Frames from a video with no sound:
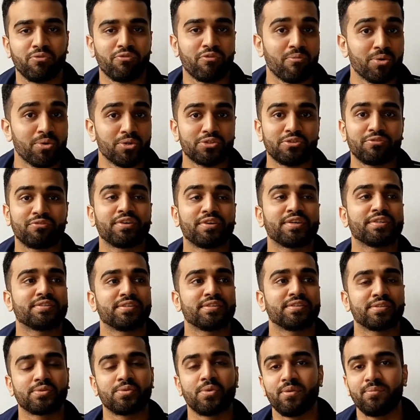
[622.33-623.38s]
for most of us,
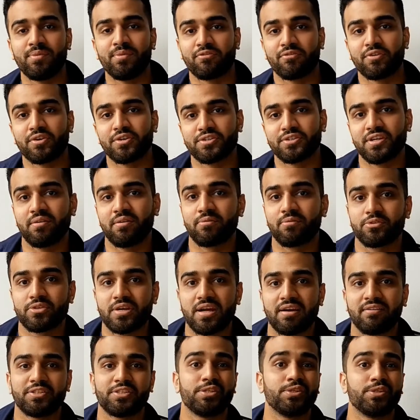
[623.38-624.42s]
this is going to be the first time we're
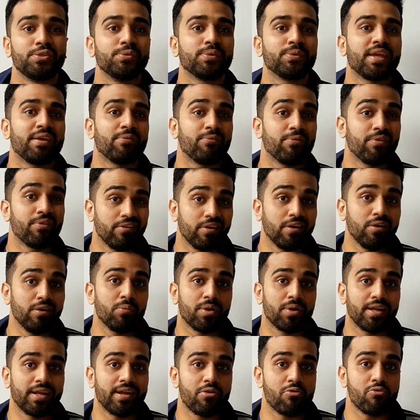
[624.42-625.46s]
traveling to the UK and we really
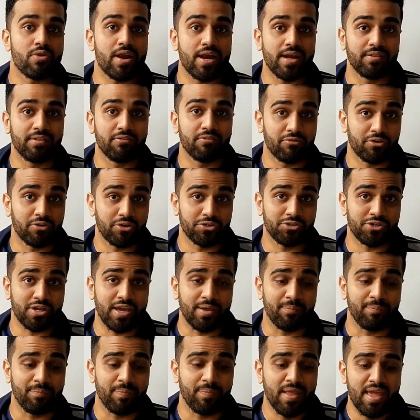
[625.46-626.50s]
want to get it right the first
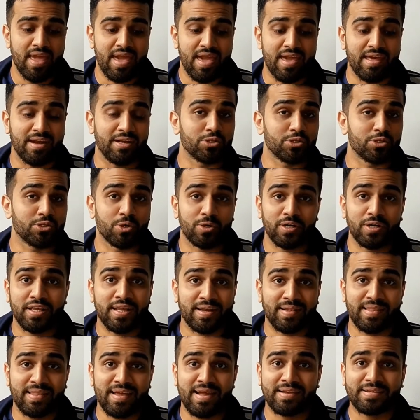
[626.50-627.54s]
time. And I totally
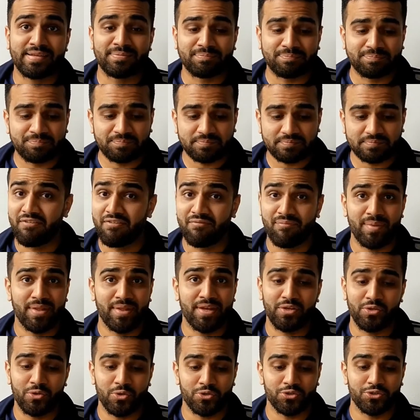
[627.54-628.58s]
get that. I've
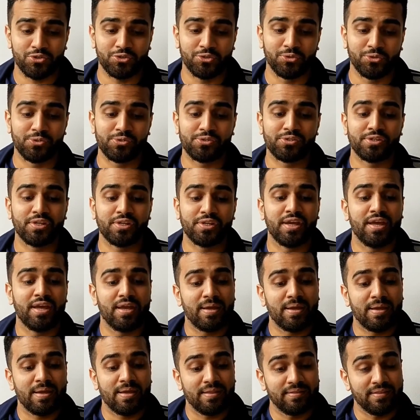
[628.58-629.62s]
been in your shoes.
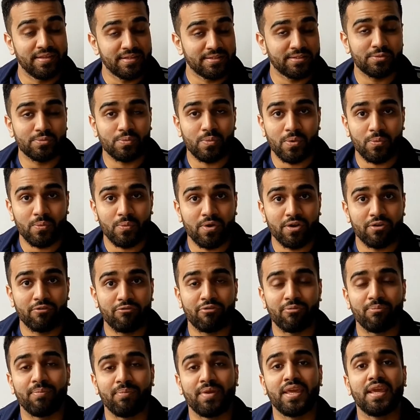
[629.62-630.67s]
This is what worked
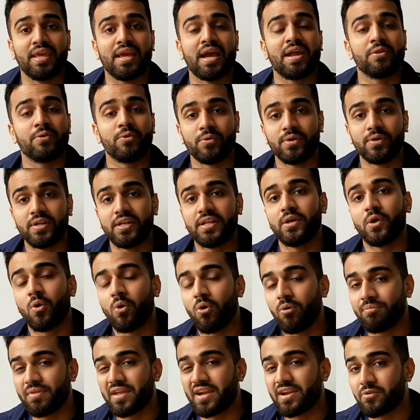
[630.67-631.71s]
for me. I really
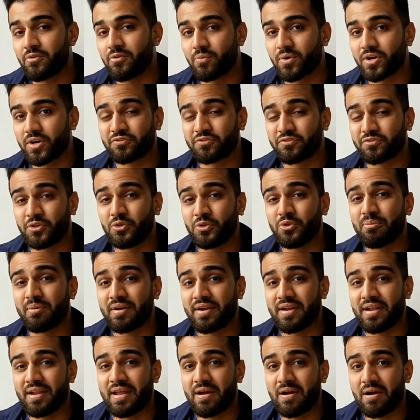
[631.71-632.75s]
hope that it works for you,
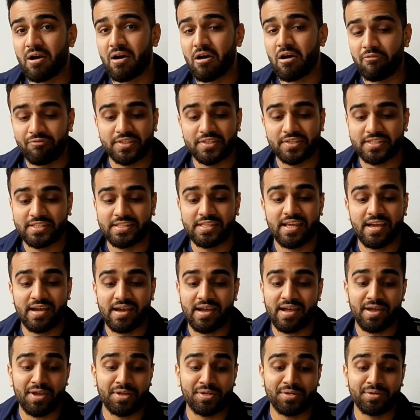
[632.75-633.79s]
but obviously
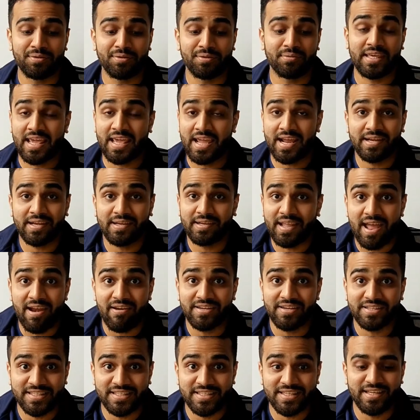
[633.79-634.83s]
I can't
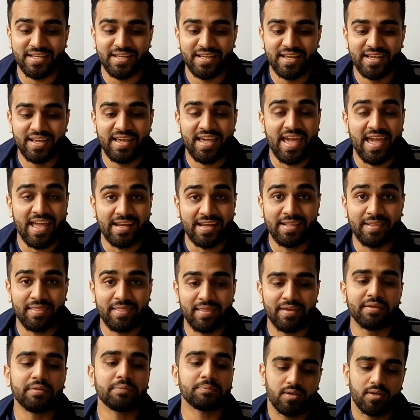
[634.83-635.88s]
guarantee
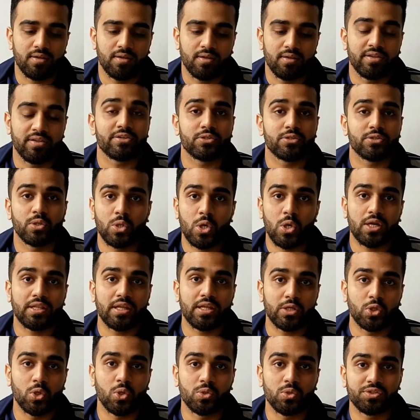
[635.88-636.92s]
anything. There's a
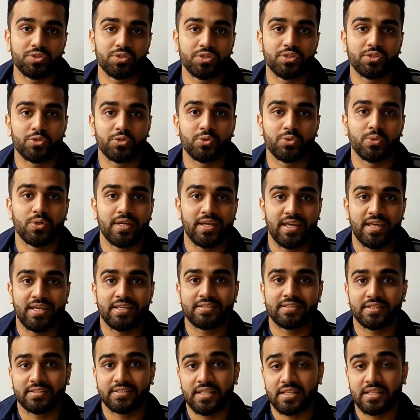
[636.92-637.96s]
lot that goes into
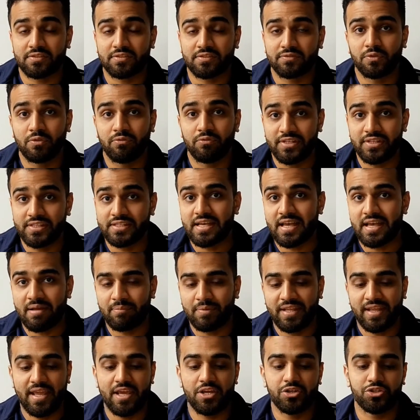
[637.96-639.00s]
a successful visa
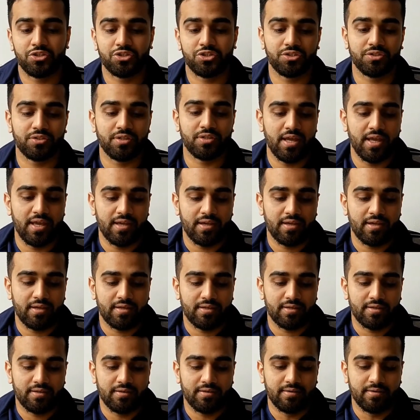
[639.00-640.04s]
application.
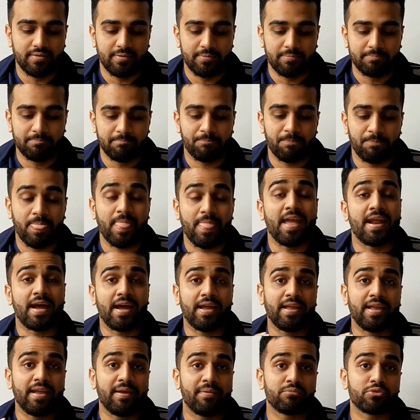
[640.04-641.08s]
And
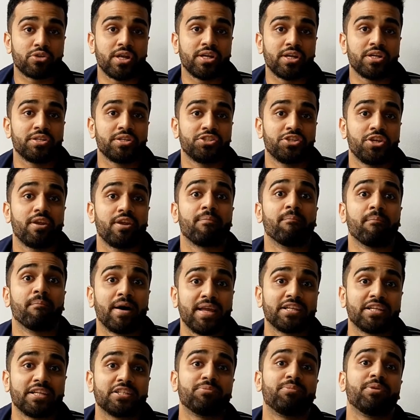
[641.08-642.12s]
I am trying to share
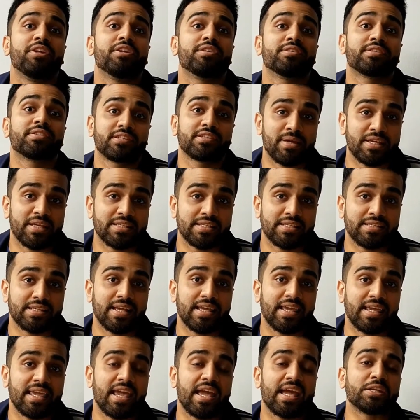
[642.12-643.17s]
my experience as best as
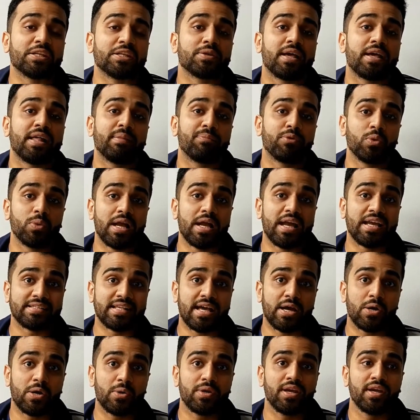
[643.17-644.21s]
I can to help you
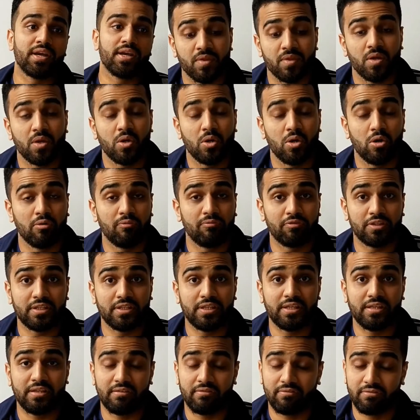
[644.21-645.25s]
guys out.
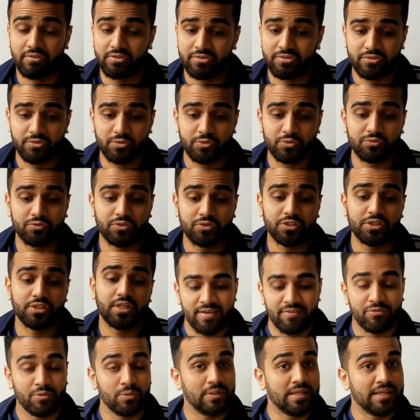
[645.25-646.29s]
Hopefully it was useful.
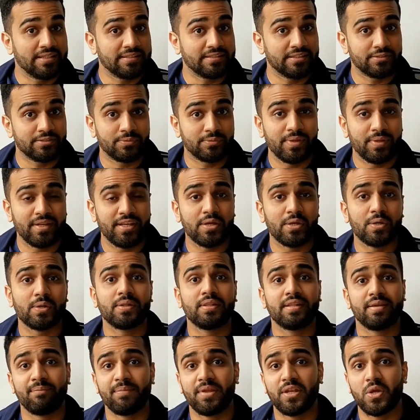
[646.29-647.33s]
If you liked this
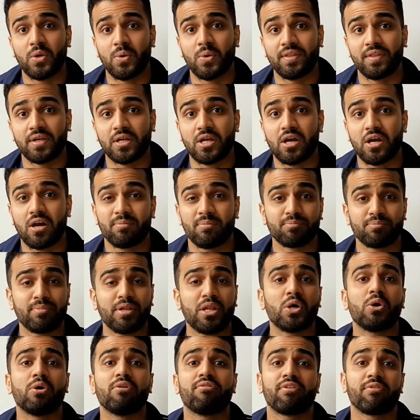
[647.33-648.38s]
video, let me know in the comments
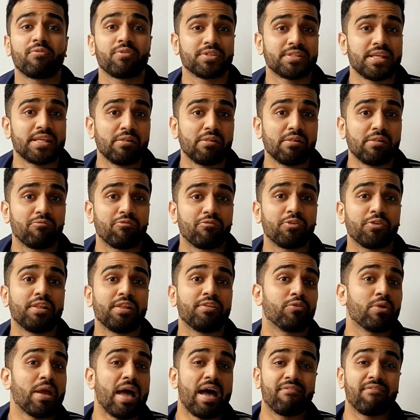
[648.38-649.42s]
below if it was helpful,
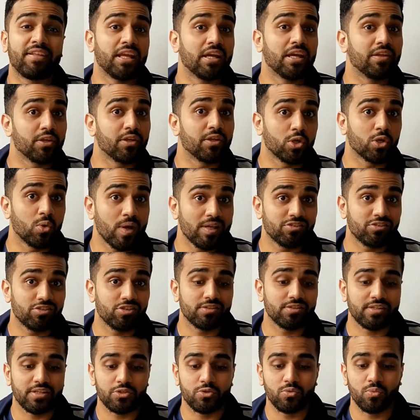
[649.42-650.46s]
if you have any other
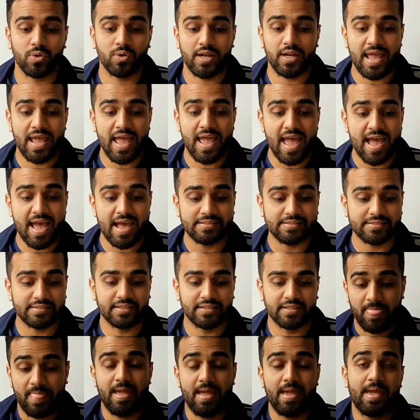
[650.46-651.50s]
questions that you want to
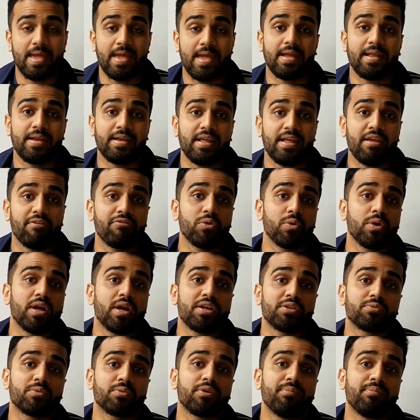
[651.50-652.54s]
ask. And if you
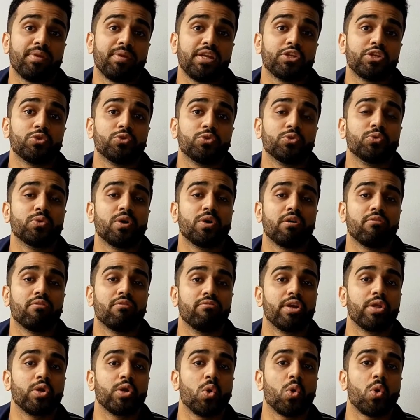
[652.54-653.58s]
guys want me to do a
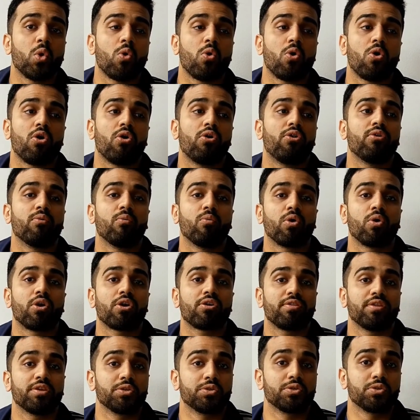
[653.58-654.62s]
video on what
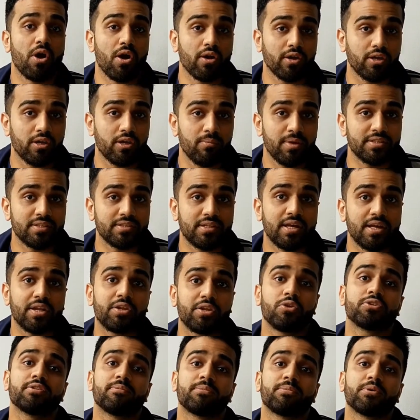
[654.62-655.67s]
are the documents
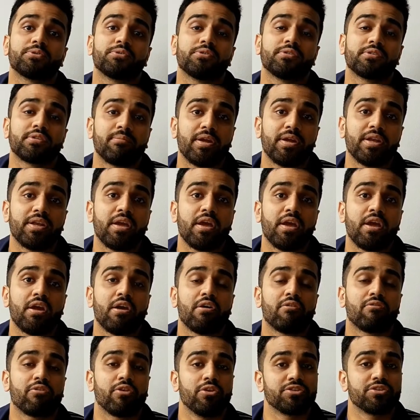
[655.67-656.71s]
that you're supposed to submit
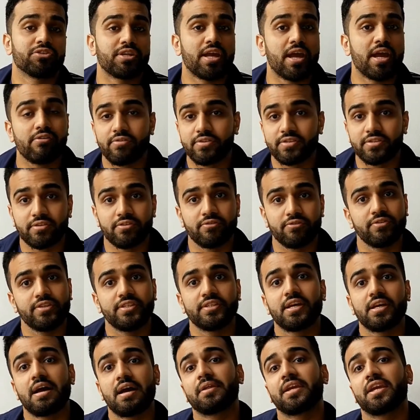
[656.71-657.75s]
for your standard visitor
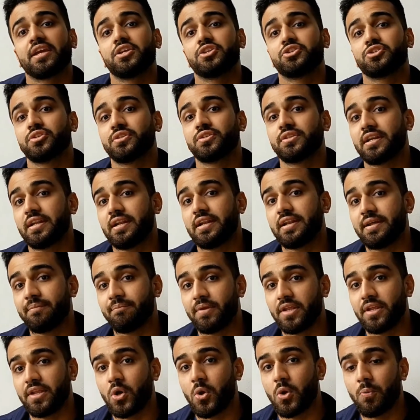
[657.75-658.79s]
visa application, then
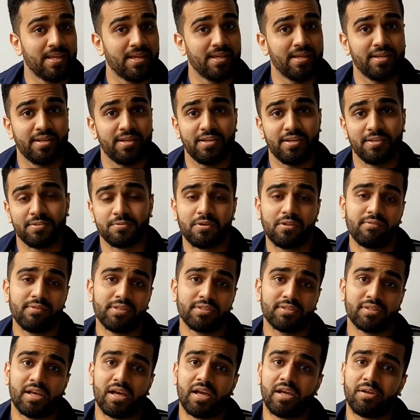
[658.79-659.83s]
let me know. And as
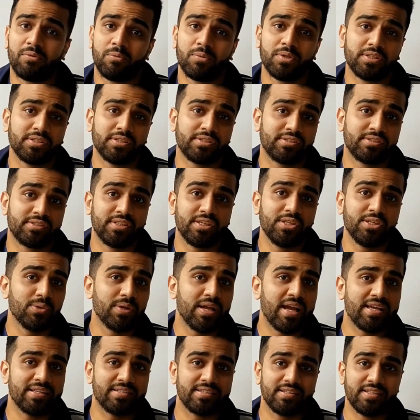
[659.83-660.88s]
always, I will see
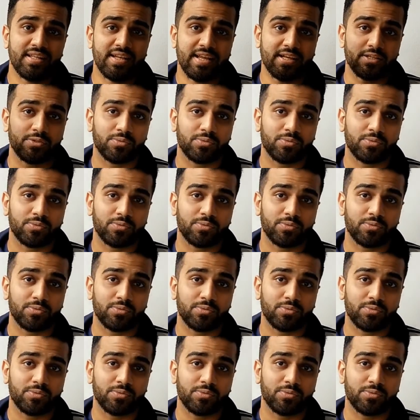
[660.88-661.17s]
you guys in the